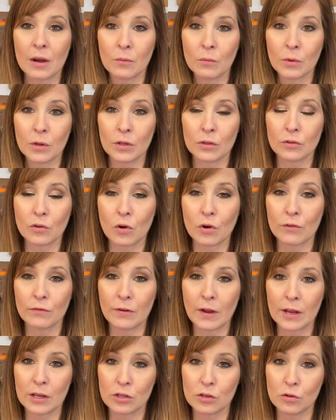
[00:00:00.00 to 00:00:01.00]
will
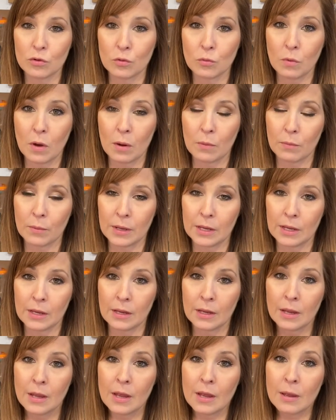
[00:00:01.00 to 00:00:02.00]
notify you when
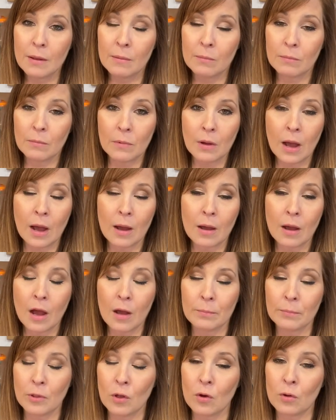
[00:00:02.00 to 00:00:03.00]
we uh,
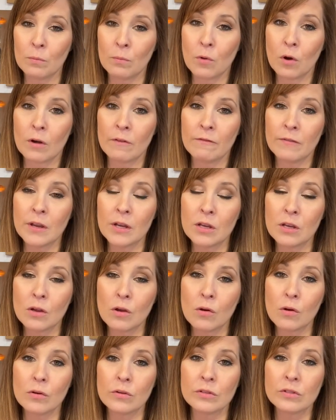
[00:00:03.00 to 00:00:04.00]
upload more
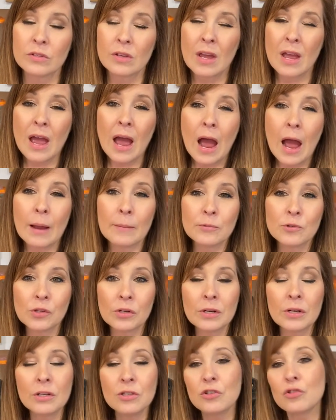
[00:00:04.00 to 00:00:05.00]
videos. I'm
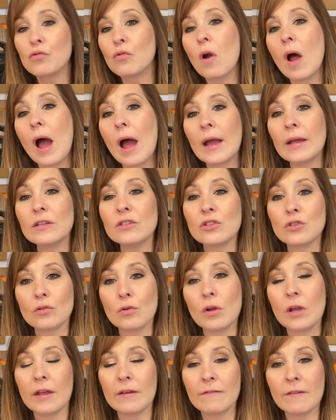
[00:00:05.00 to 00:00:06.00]
trying to try to,
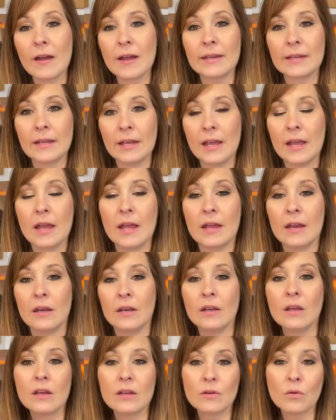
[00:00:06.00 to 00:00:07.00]
if I
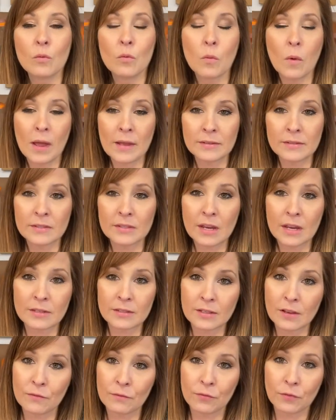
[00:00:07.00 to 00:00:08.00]
can,
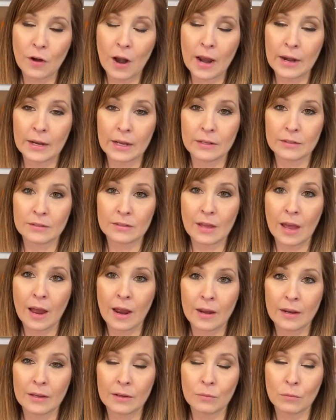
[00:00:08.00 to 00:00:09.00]
Wednesdays and Fridays.
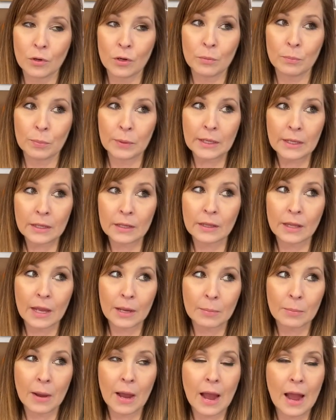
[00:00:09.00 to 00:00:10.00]
That it would be
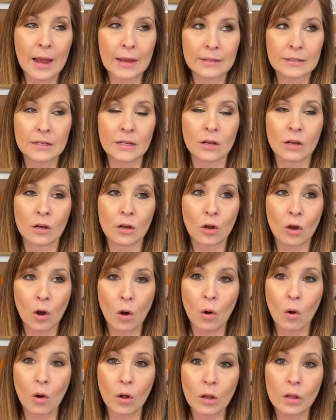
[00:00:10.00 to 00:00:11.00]
like my ideal
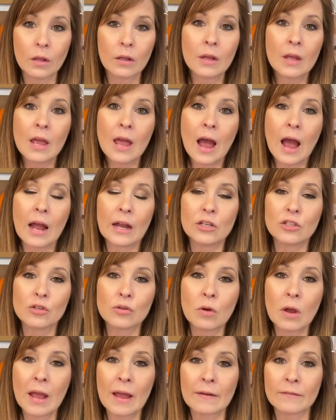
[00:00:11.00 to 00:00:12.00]
goal. I
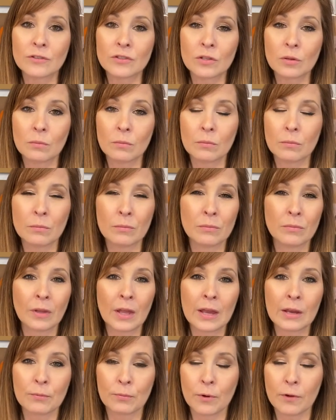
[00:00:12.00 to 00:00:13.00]
do have some
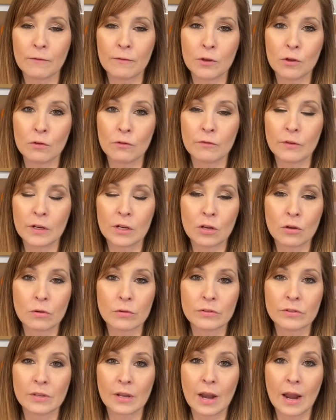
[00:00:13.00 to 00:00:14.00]
like review
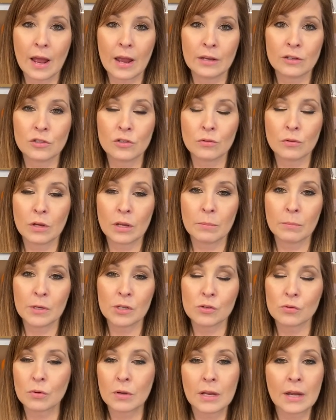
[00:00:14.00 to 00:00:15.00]
videos that I do in
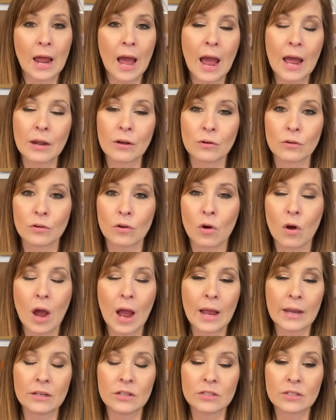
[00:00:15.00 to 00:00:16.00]
between. I don't know.
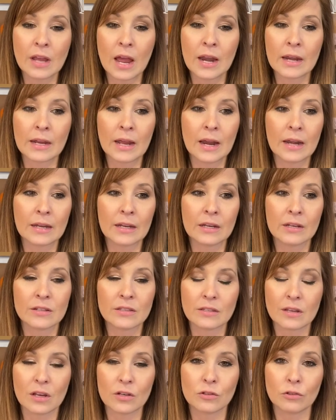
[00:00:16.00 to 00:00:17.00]
I just kind of got to get a
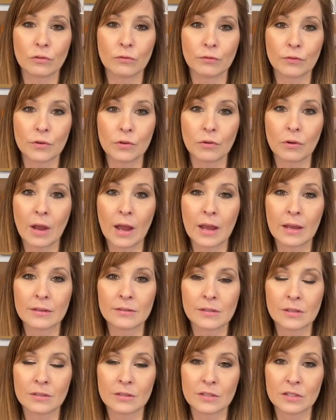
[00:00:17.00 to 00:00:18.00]
schedule for you
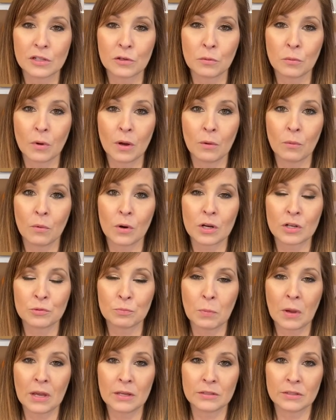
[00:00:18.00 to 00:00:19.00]
guys and see what works
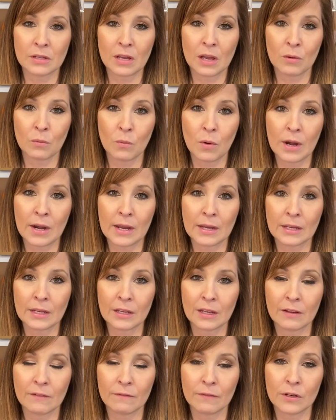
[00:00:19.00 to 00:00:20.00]
best on when I can
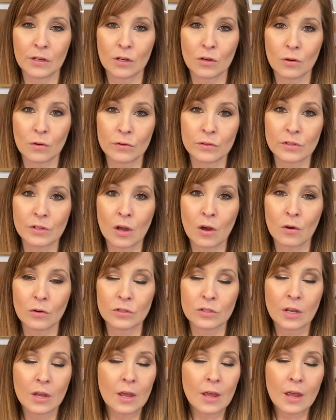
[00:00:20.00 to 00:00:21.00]
get videos
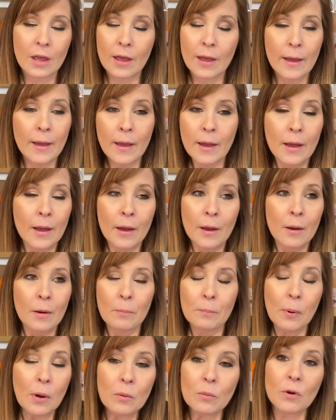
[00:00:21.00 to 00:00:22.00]
out.
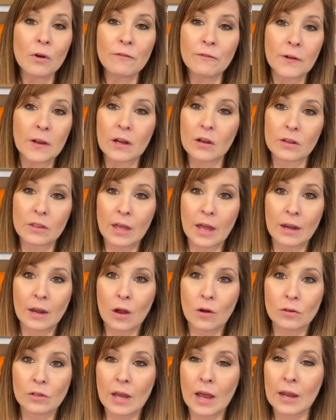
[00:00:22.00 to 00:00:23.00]
But we'll figure that
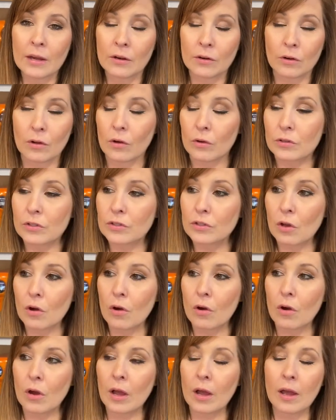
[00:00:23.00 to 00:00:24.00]
out. I don't know.
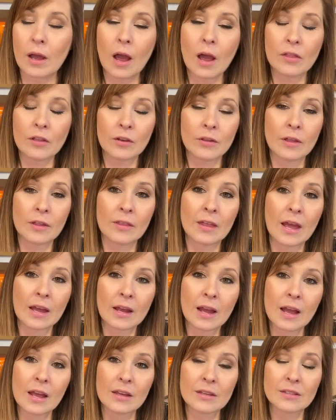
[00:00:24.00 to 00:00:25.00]
So other than that,
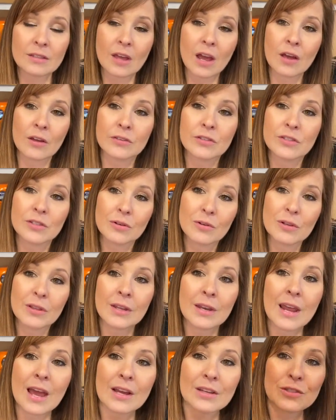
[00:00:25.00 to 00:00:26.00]
guys, I'll see you in
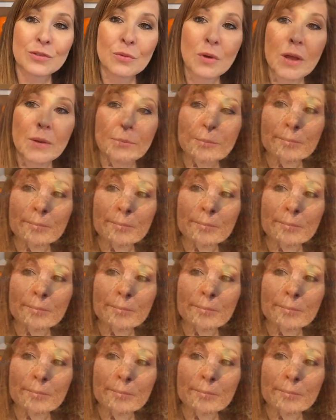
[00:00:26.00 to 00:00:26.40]
the next one.